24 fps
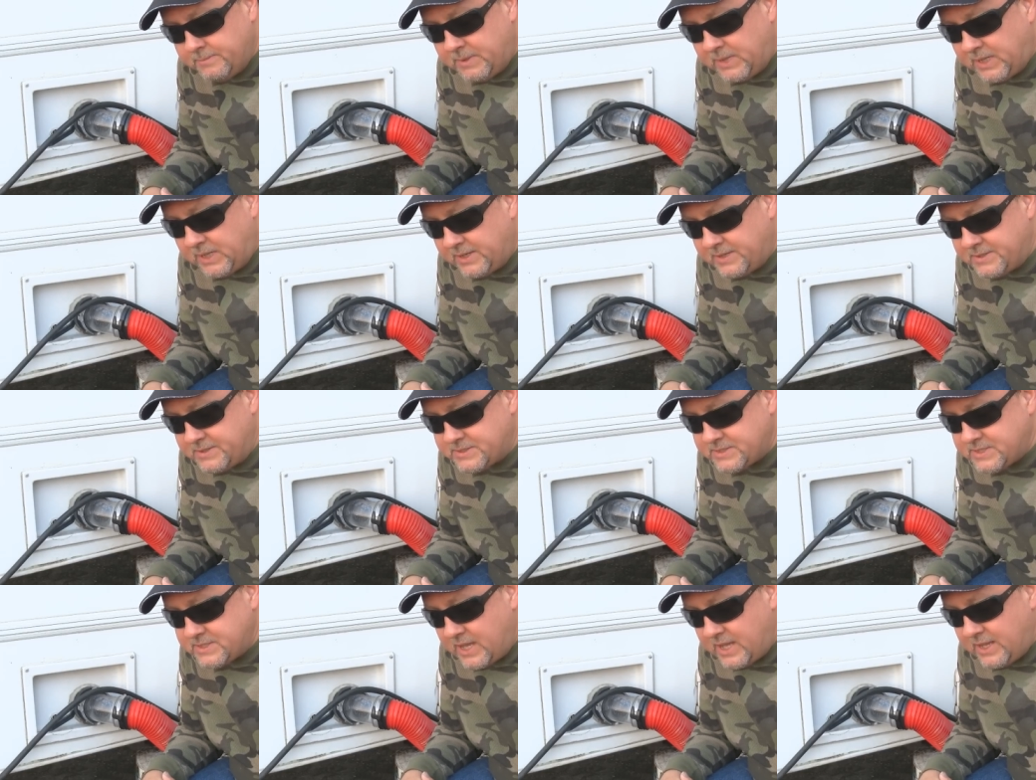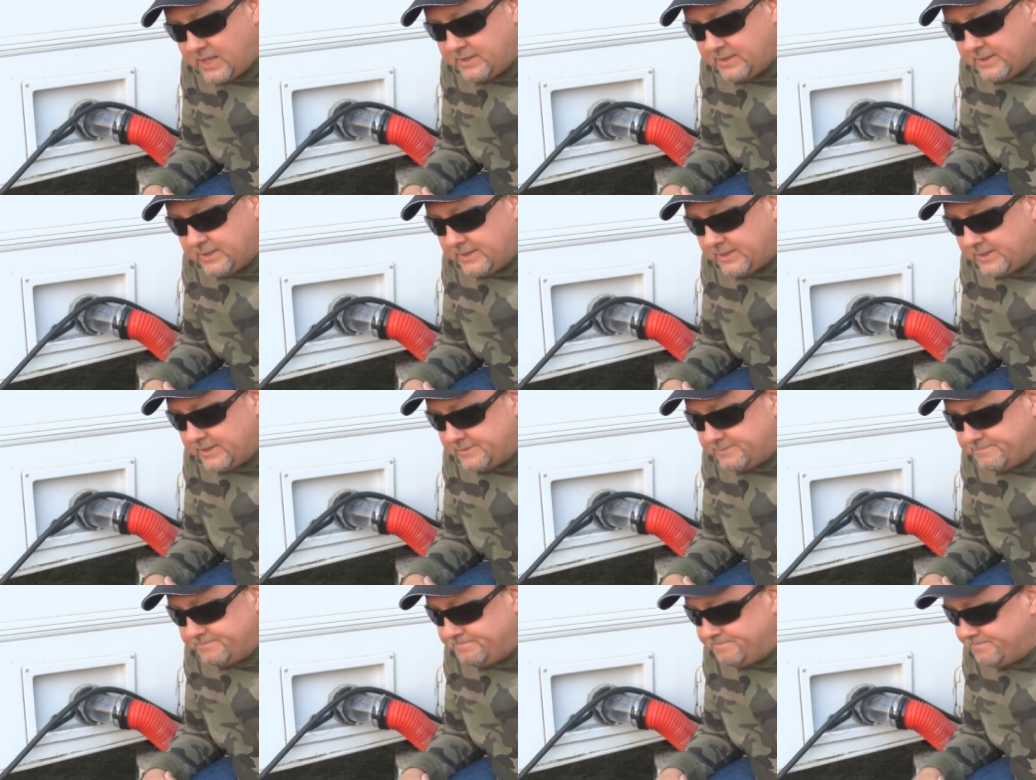because then
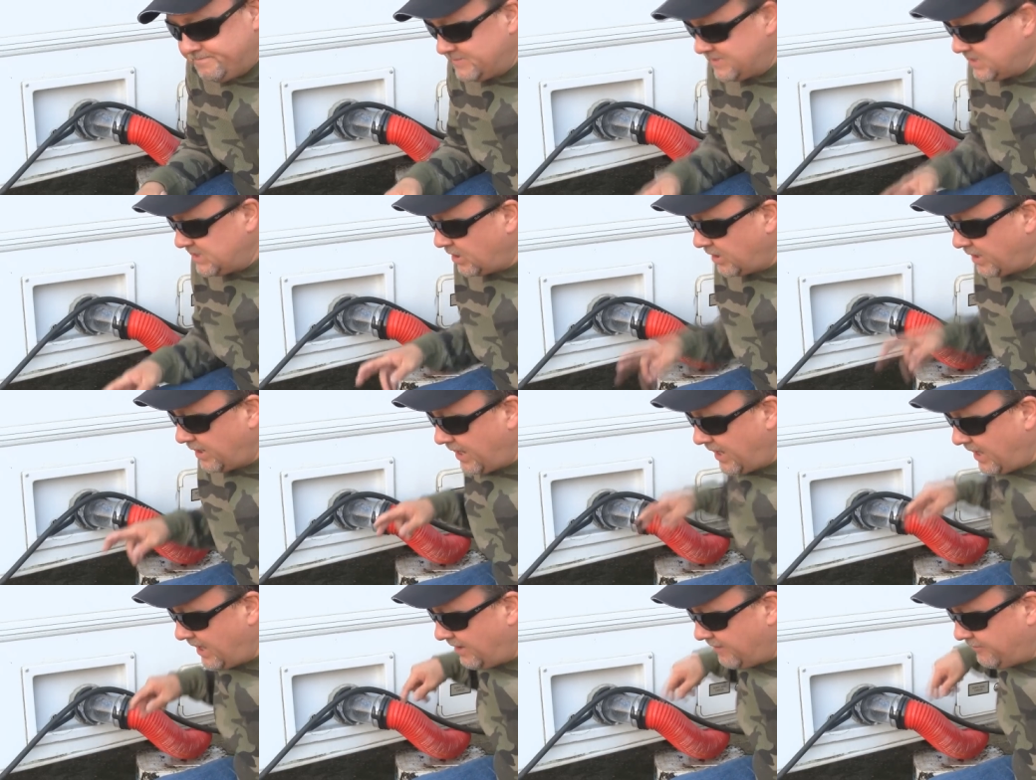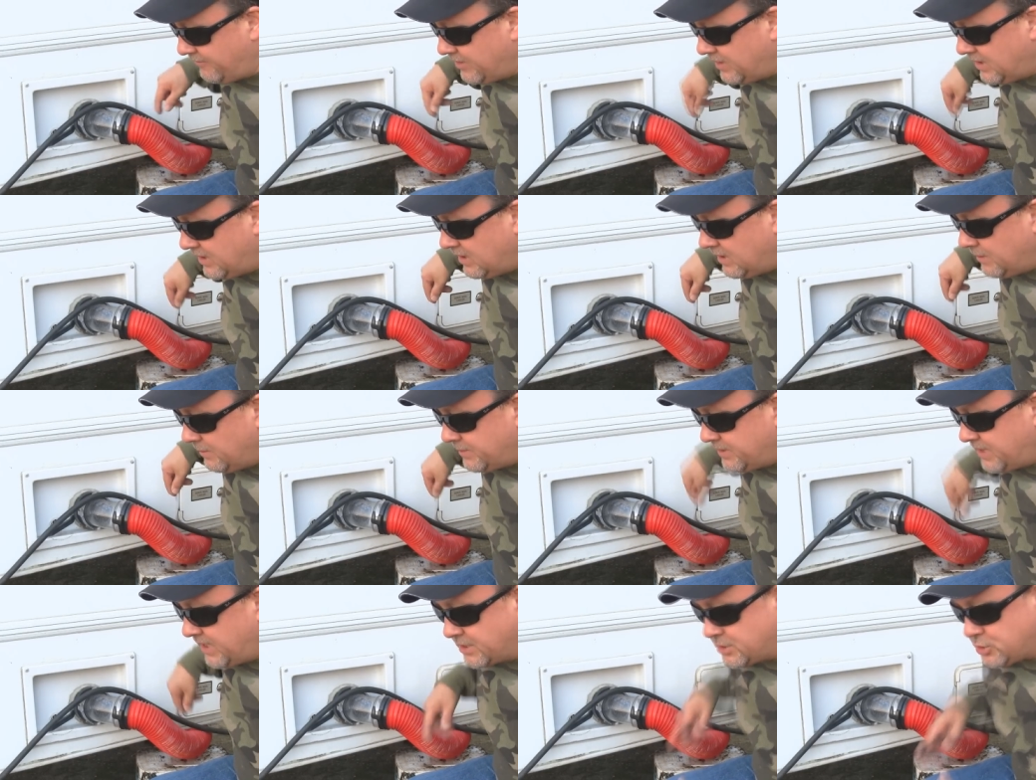you're gonna have
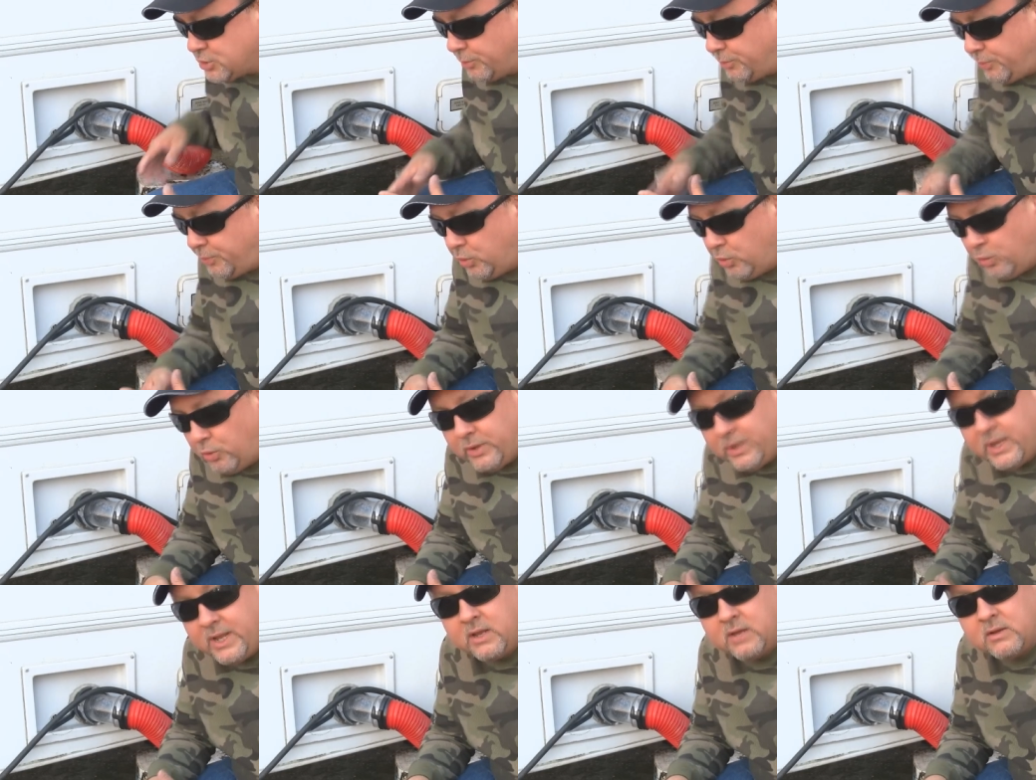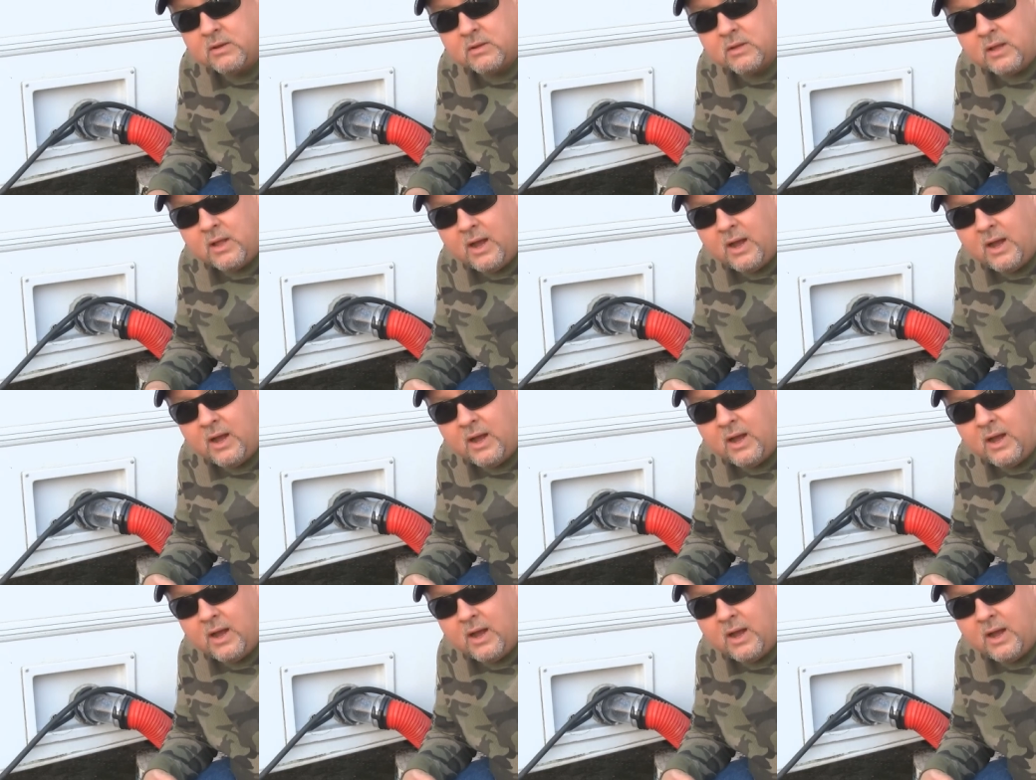potential pooling in your